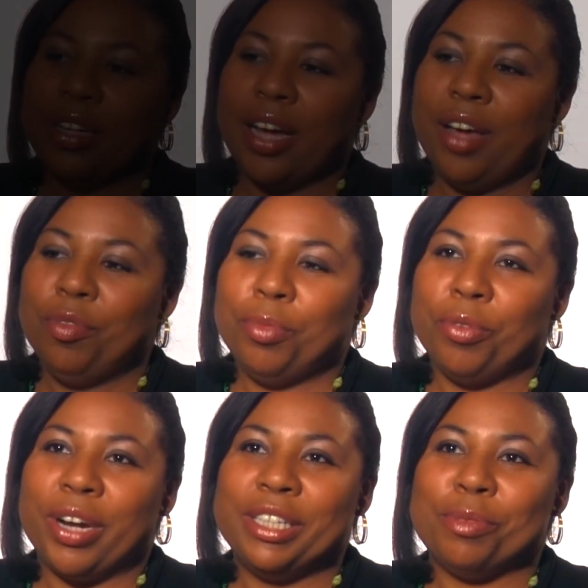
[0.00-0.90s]
I haven't
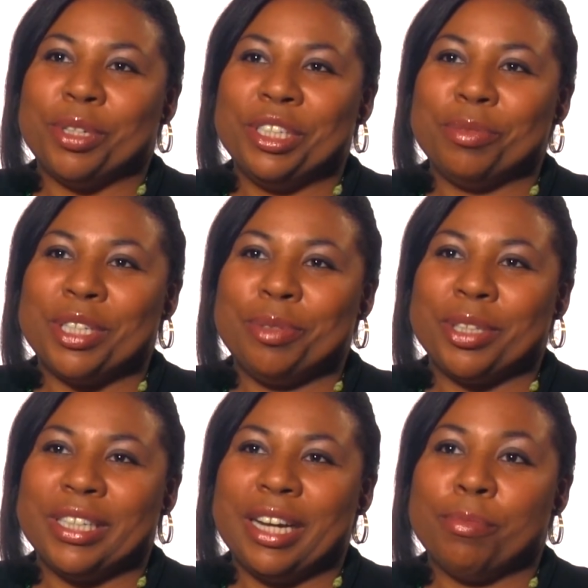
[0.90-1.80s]
been writing much in my
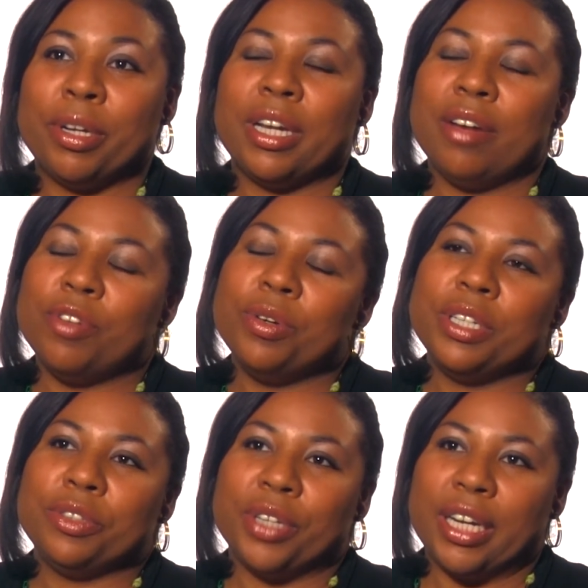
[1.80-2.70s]
spare time, but I've
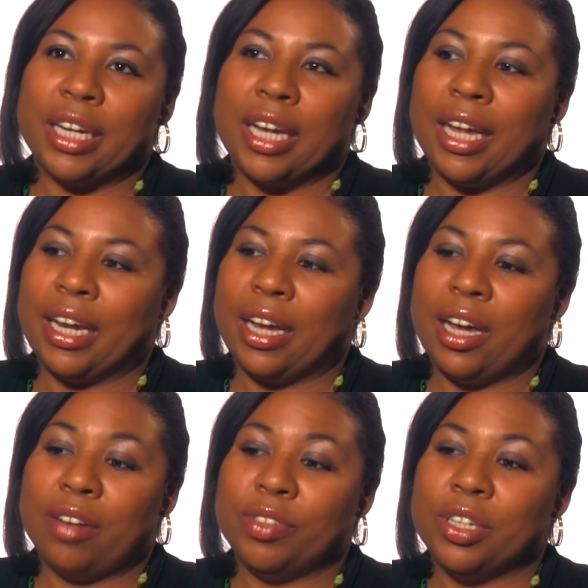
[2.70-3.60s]
always written, and I
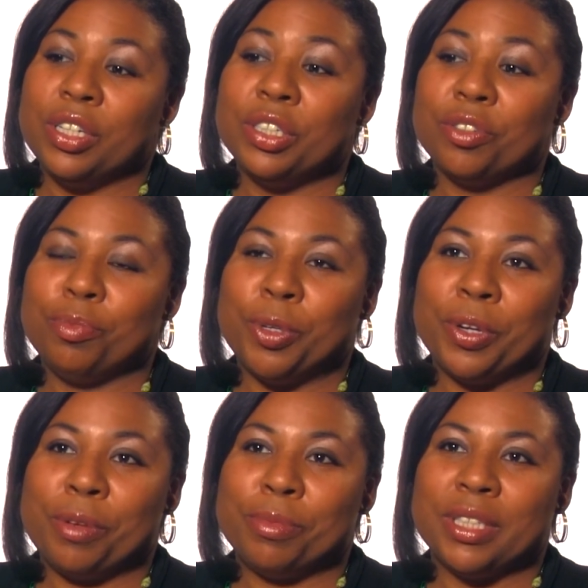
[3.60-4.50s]
have tons of
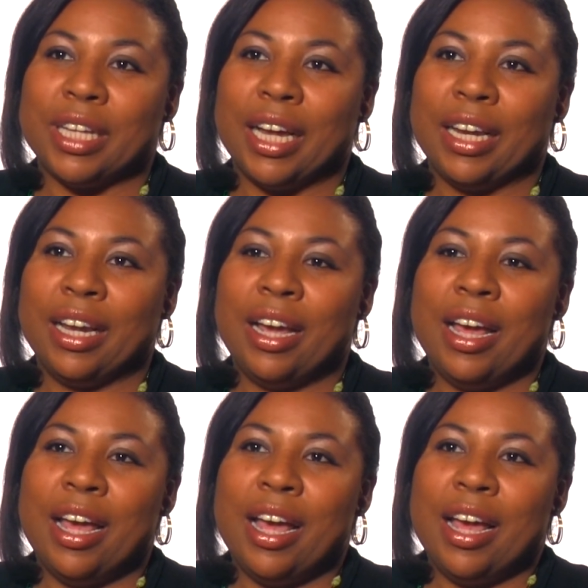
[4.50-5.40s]
poems that
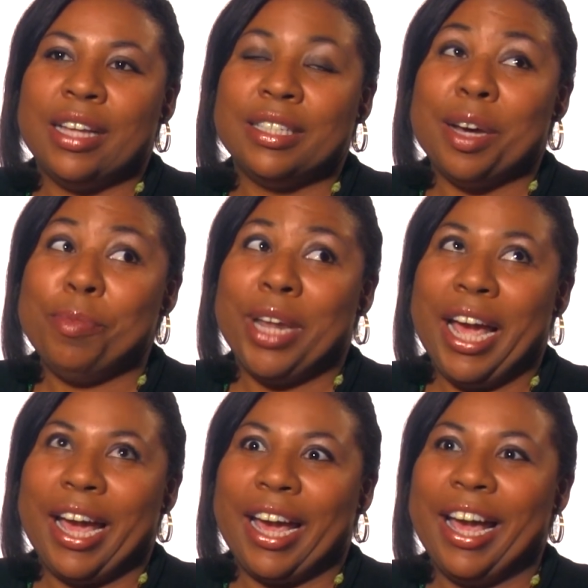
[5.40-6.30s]

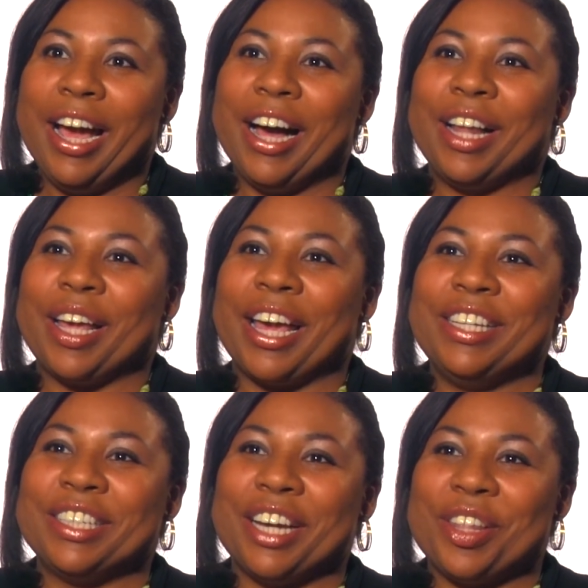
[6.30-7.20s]
someday I'll
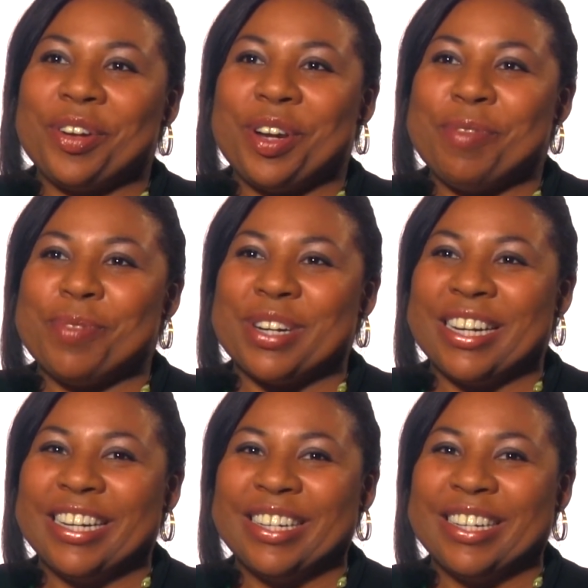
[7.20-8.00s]
get together in a book,